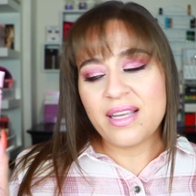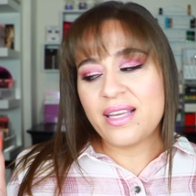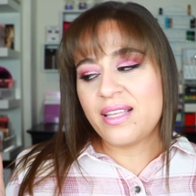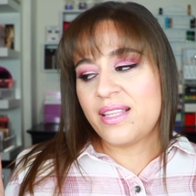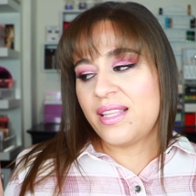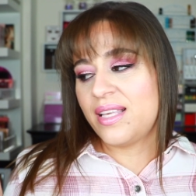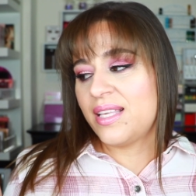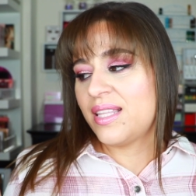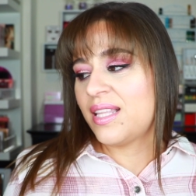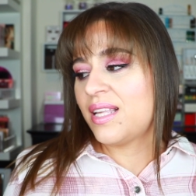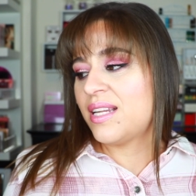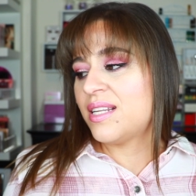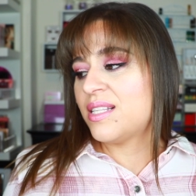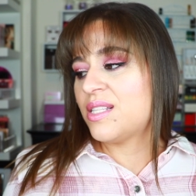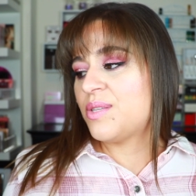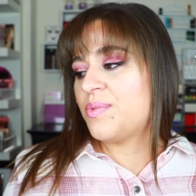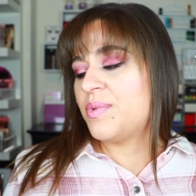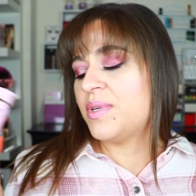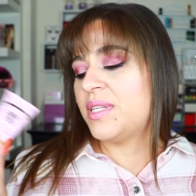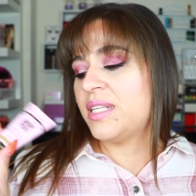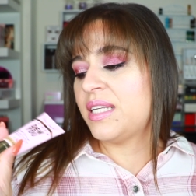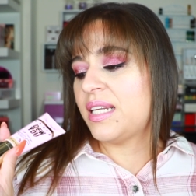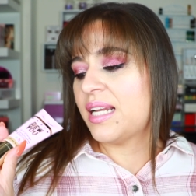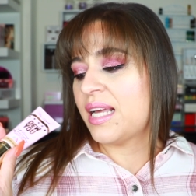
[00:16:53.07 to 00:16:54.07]
I think that it's
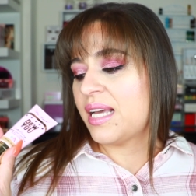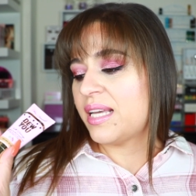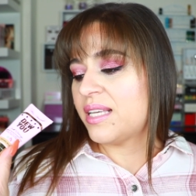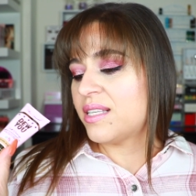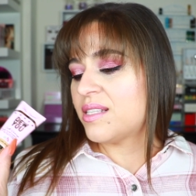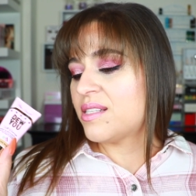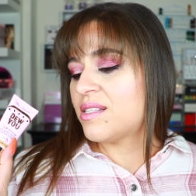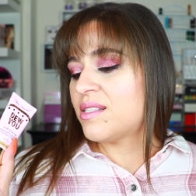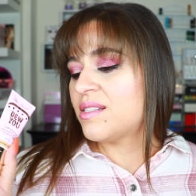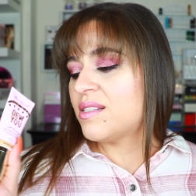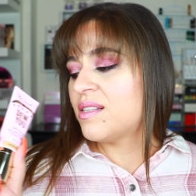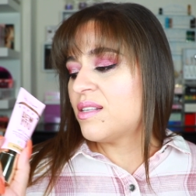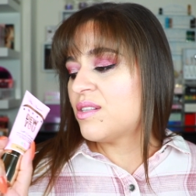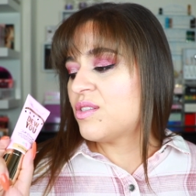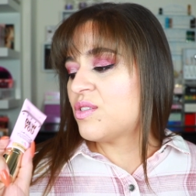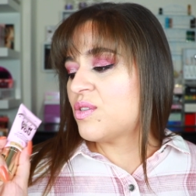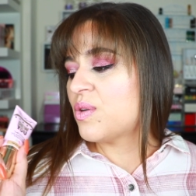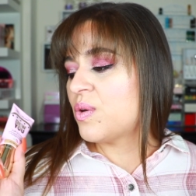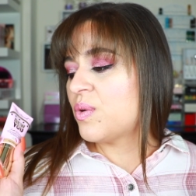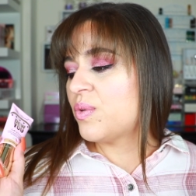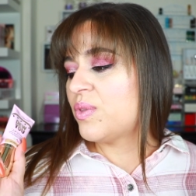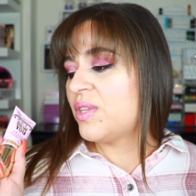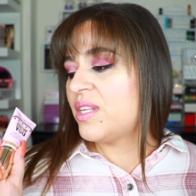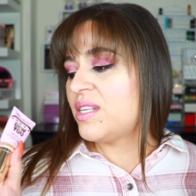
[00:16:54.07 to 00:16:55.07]
really nice.
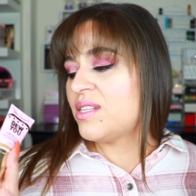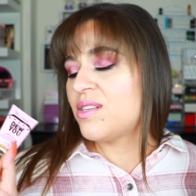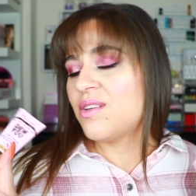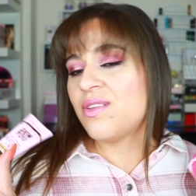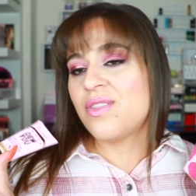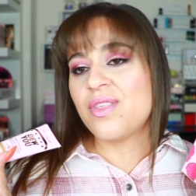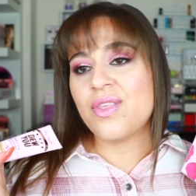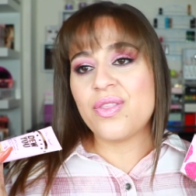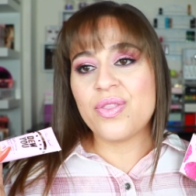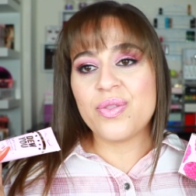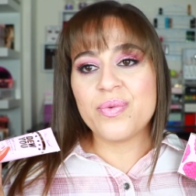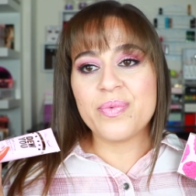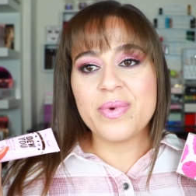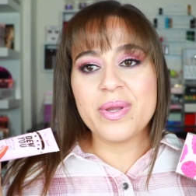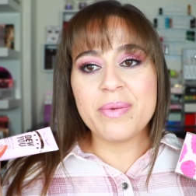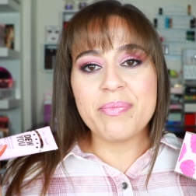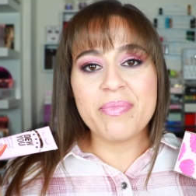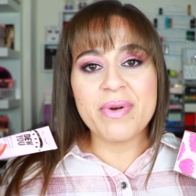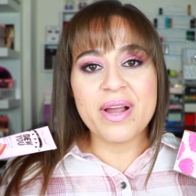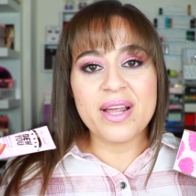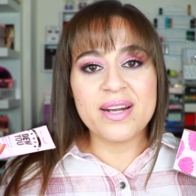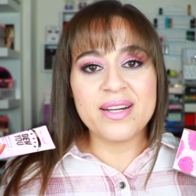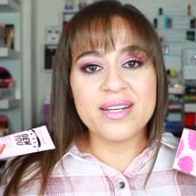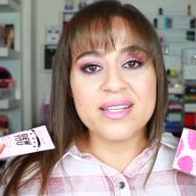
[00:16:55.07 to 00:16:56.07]
So these are the 3
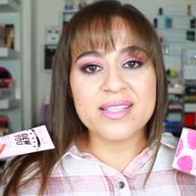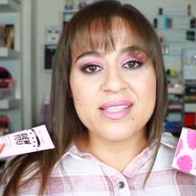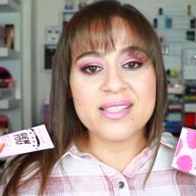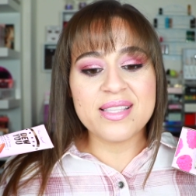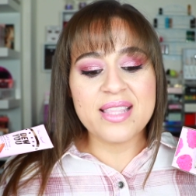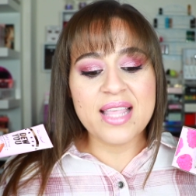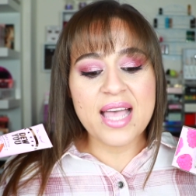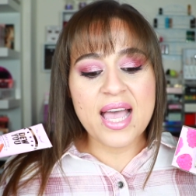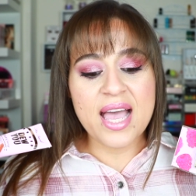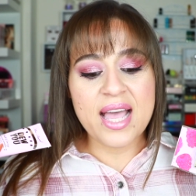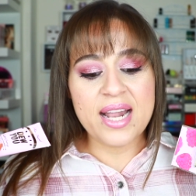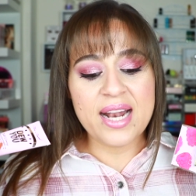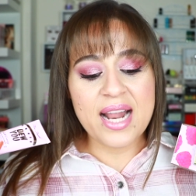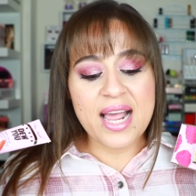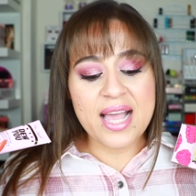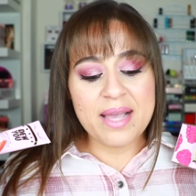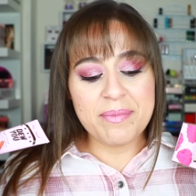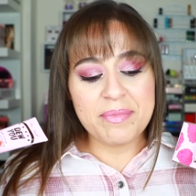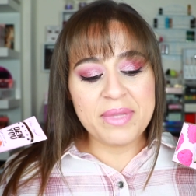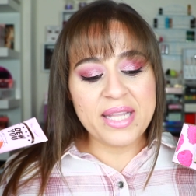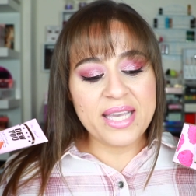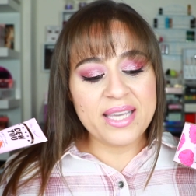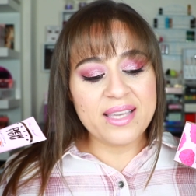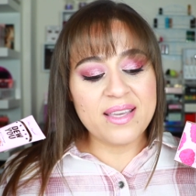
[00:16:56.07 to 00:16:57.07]
products that
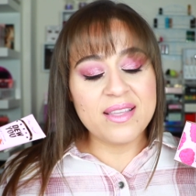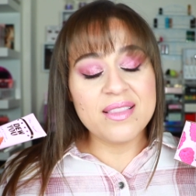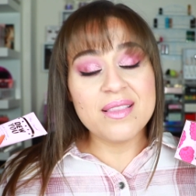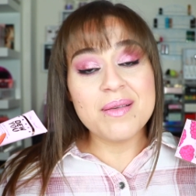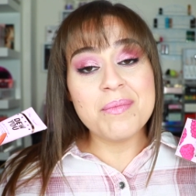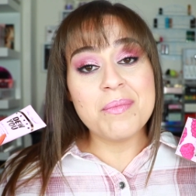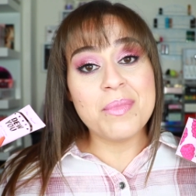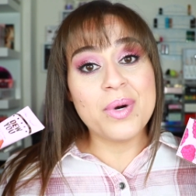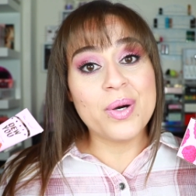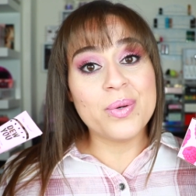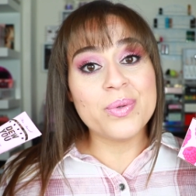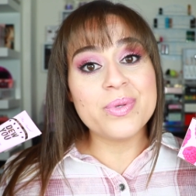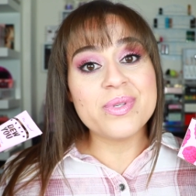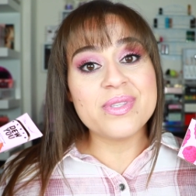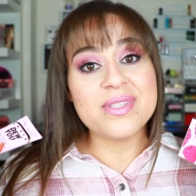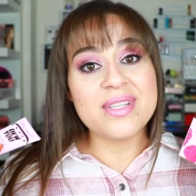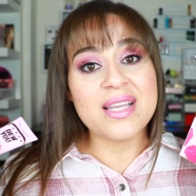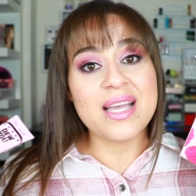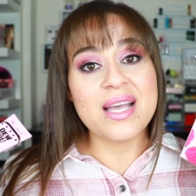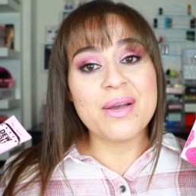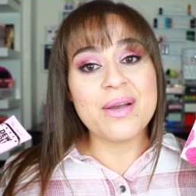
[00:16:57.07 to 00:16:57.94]
I'm liking the most